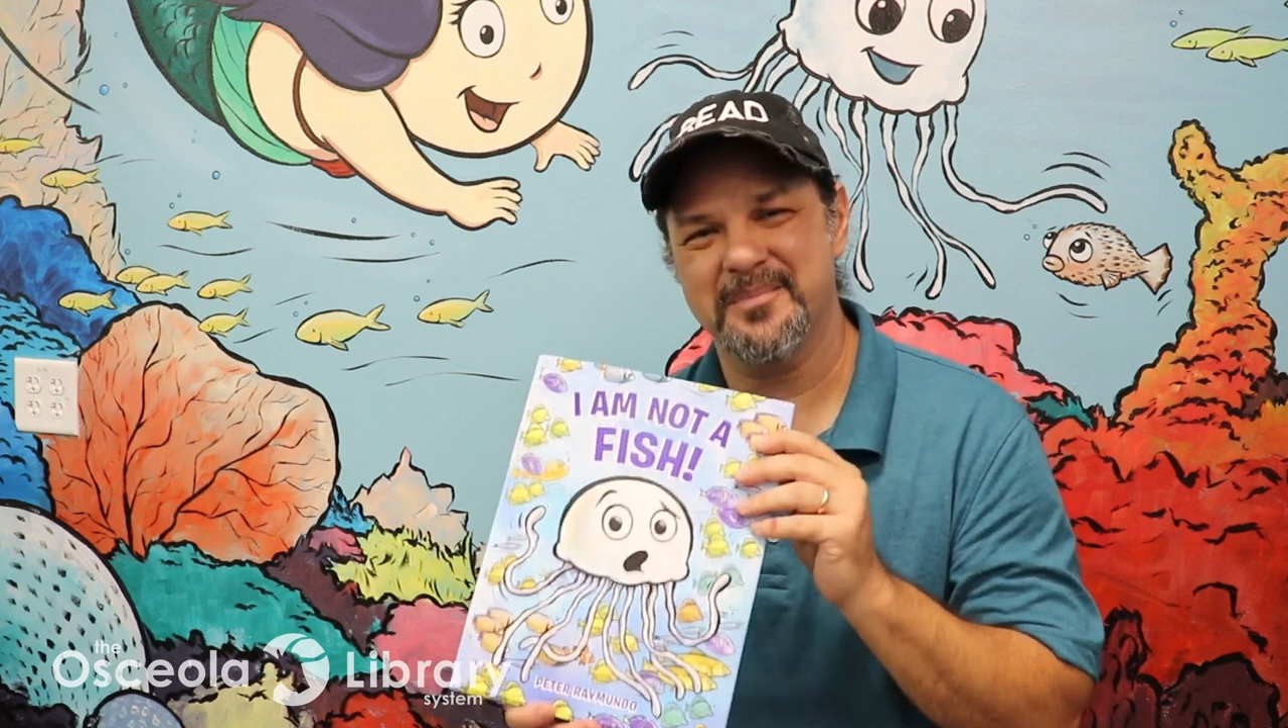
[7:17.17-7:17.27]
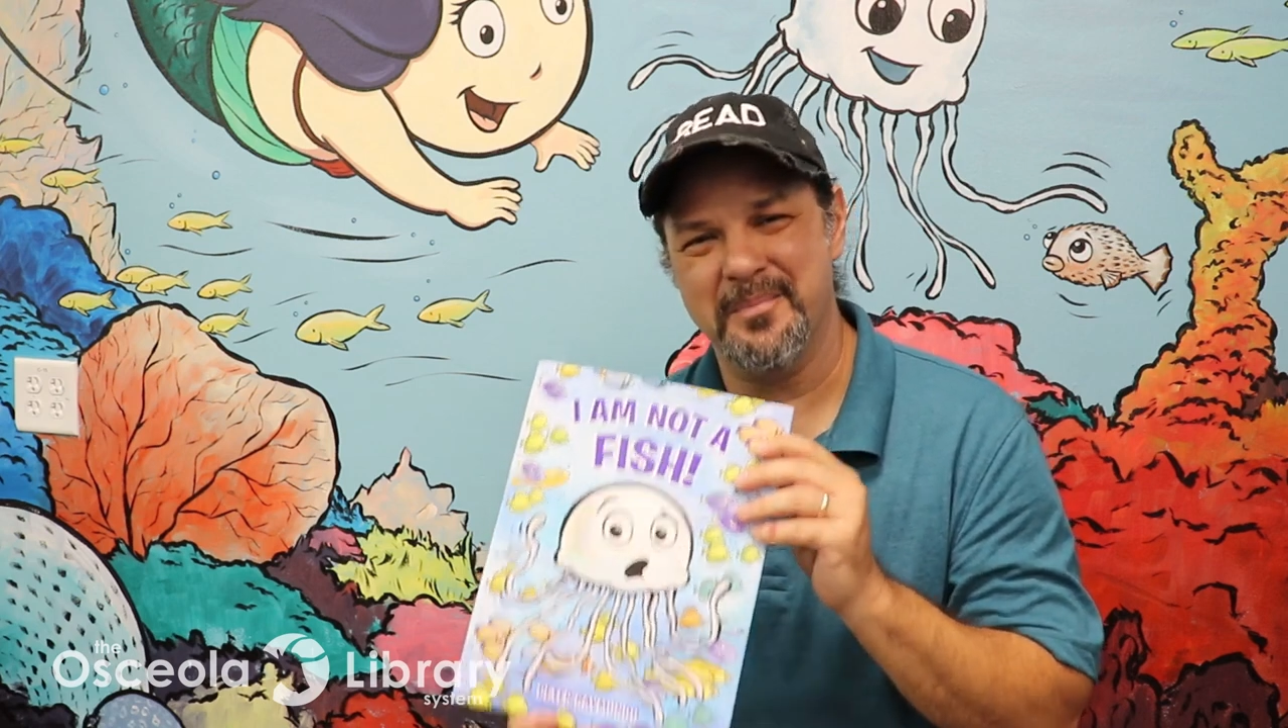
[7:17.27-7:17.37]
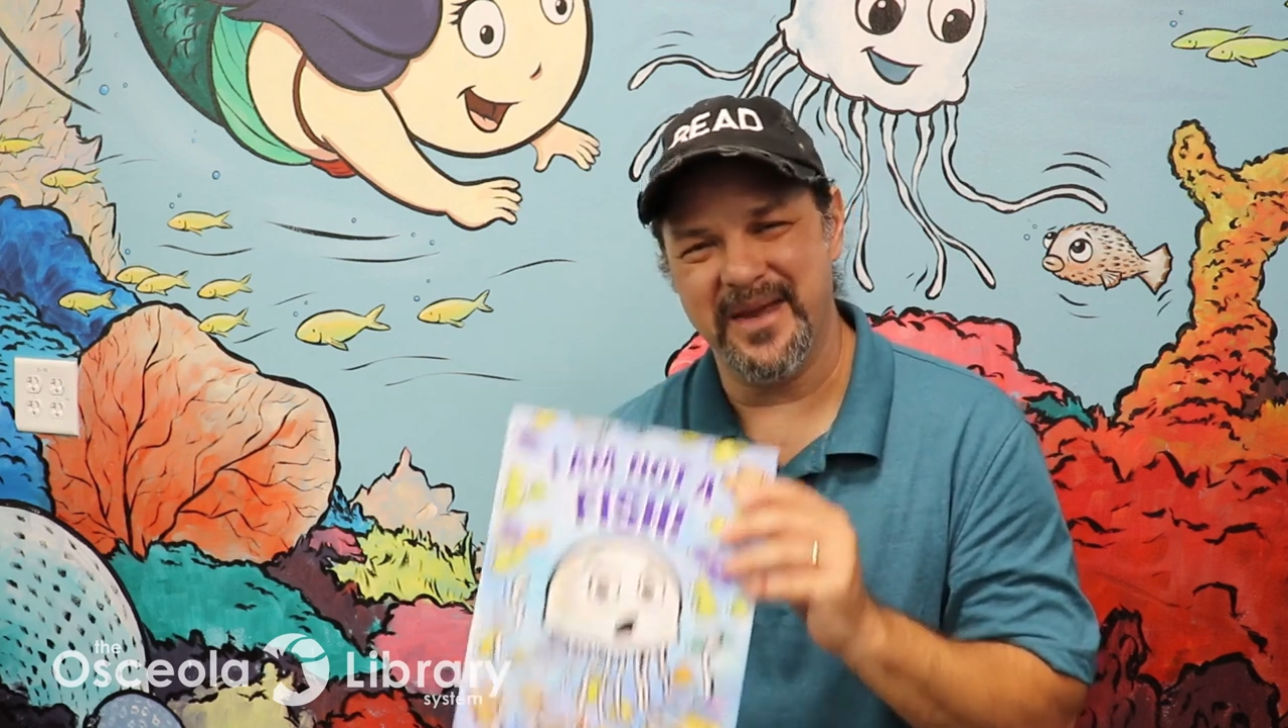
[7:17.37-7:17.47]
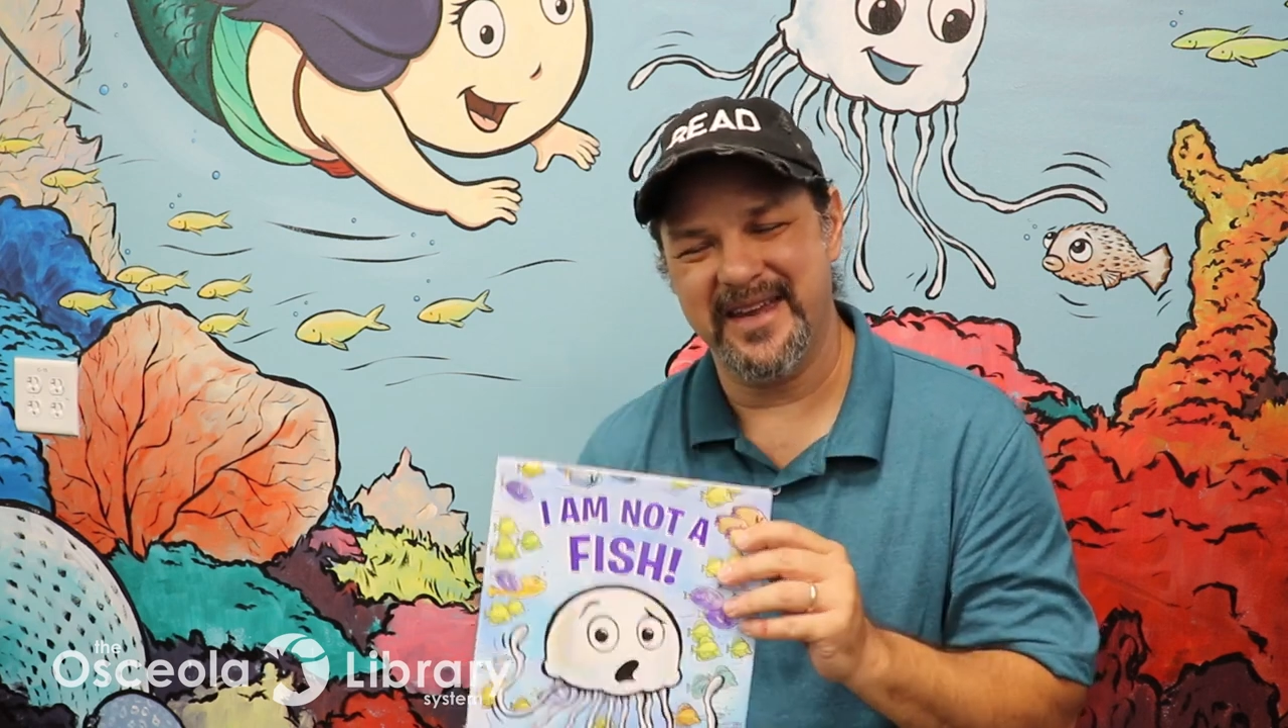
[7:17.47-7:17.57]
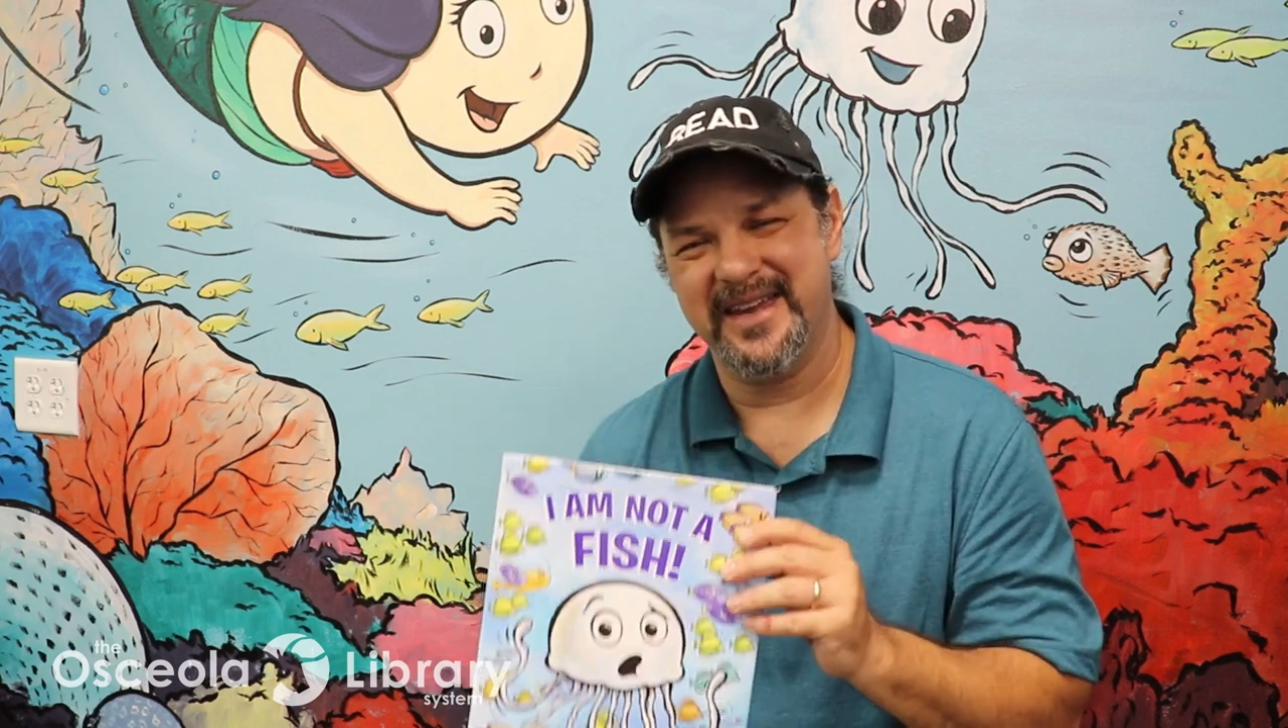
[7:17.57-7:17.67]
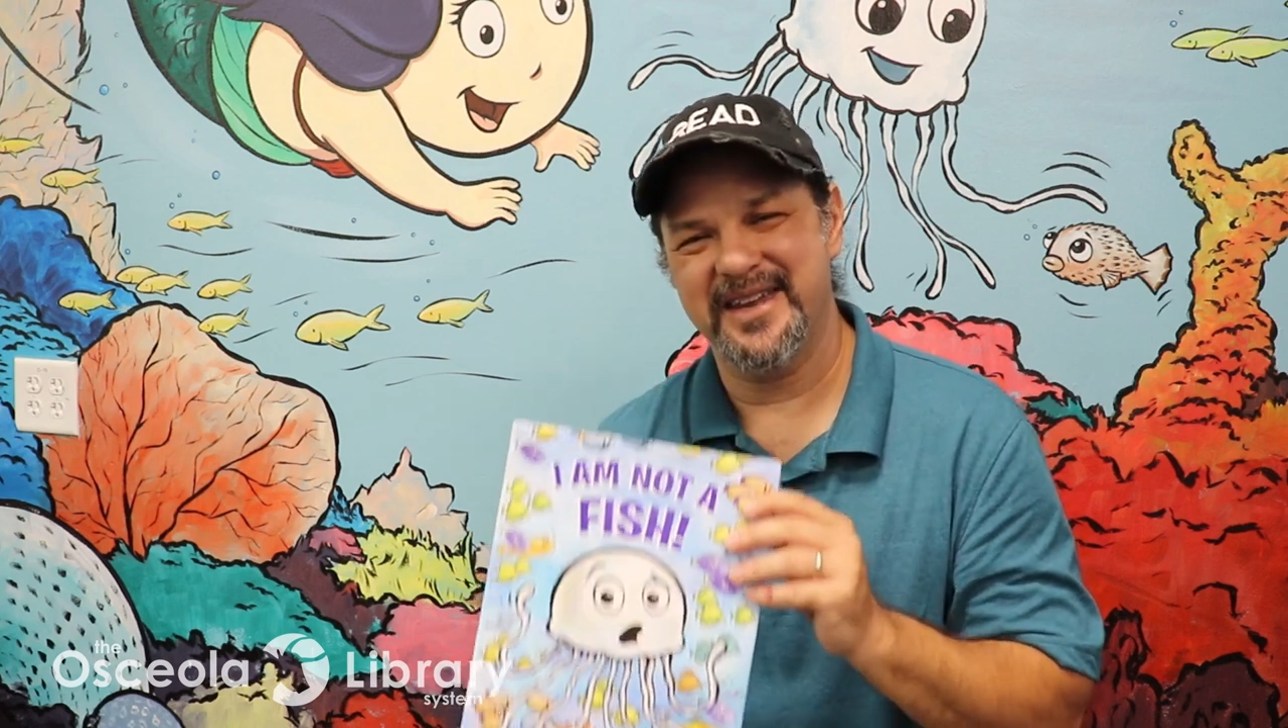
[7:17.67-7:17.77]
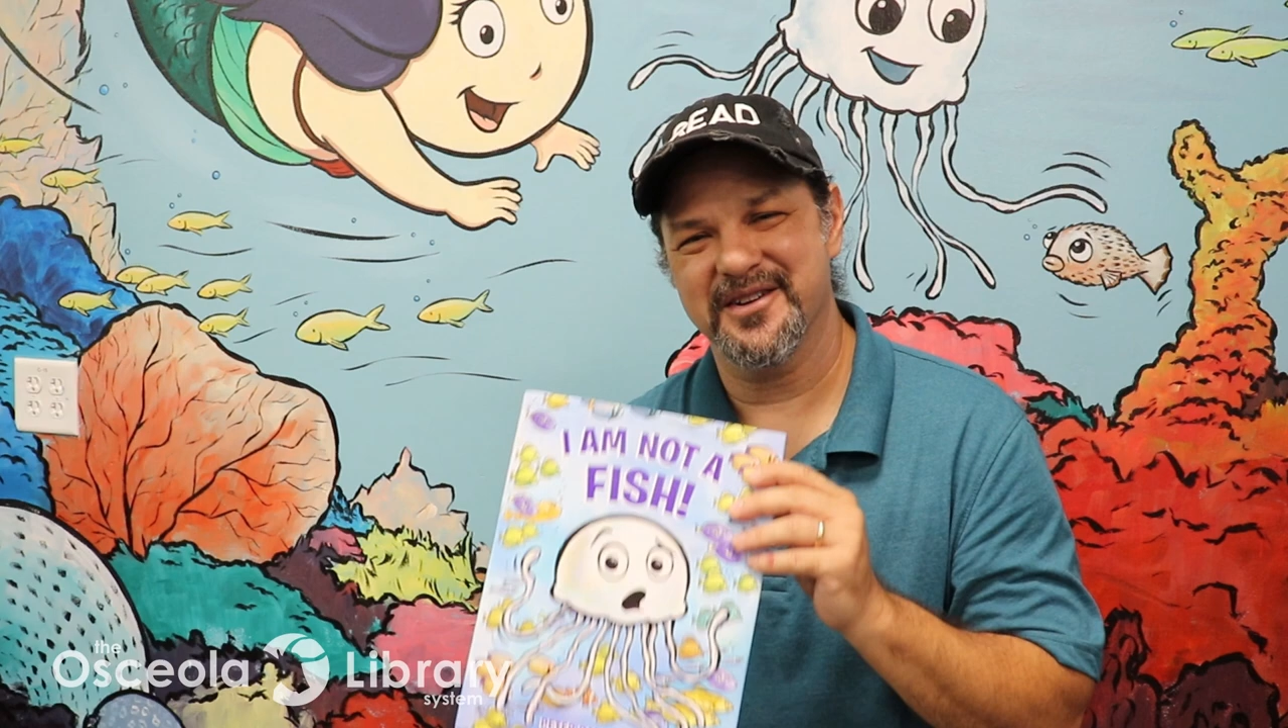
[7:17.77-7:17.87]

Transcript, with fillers: be